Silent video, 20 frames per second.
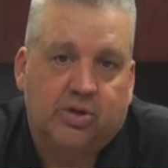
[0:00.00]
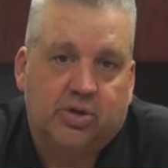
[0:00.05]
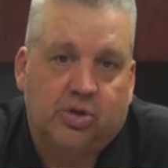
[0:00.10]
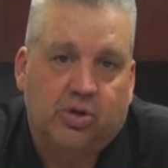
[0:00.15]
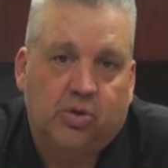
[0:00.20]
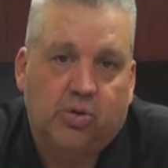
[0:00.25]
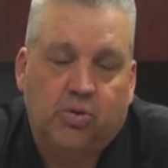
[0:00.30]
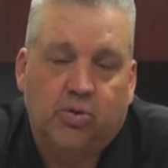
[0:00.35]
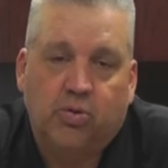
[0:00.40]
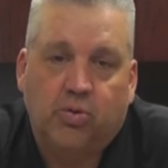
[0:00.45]

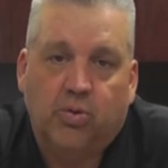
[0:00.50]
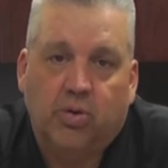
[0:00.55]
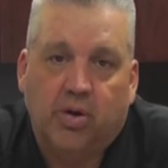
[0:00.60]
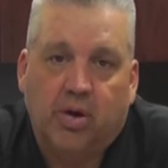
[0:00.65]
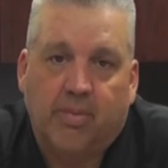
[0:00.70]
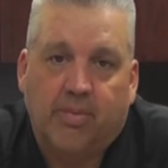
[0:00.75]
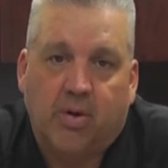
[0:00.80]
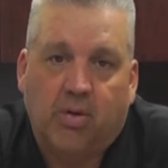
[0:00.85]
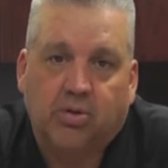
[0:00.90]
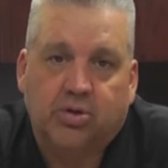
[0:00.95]
too
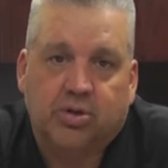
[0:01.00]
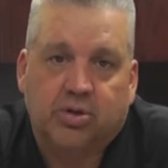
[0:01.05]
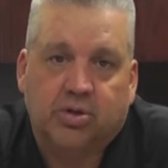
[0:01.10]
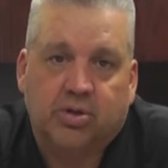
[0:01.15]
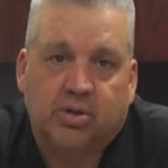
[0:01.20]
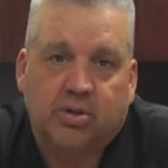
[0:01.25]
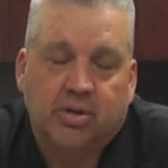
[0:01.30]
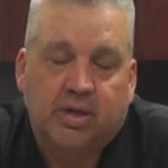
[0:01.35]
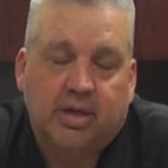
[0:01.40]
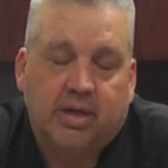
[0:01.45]

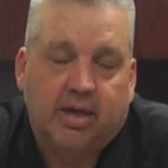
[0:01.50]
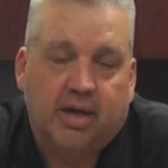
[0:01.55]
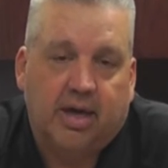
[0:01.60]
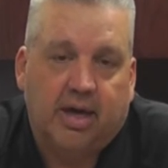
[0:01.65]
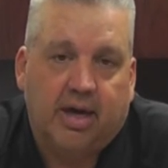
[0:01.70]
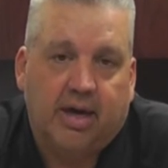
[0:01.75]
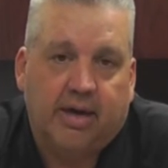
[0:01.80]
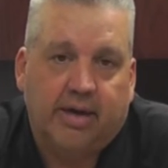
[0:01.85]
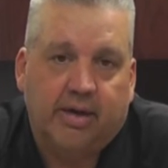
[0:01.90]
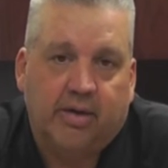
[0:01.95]
emotional
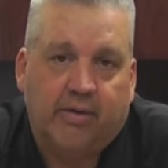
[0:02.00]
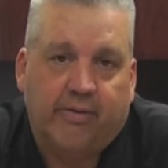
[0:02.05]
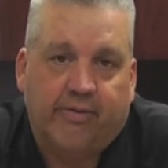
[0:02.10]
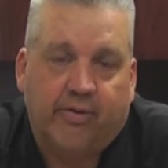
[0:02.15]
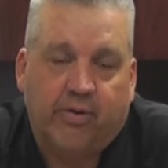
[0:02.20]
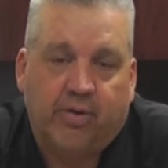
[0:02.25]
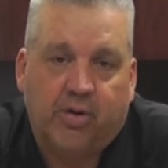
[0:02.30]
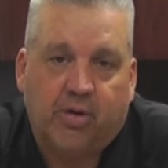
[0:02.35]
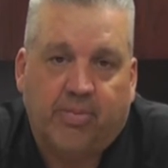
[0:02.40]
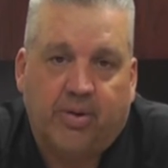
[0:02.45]

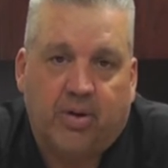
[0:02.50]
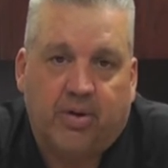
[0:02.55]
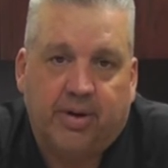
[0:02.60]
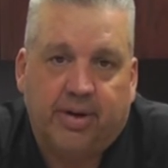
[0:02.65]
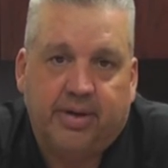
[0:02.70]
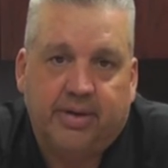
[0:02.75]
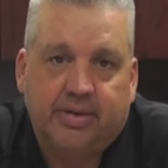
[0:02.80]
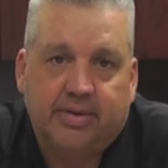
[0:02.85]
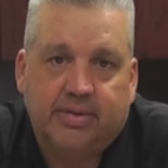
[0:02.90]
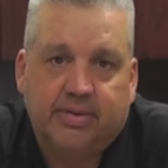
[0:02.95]
for their
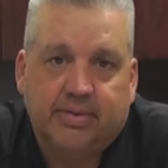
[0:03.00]
opponent.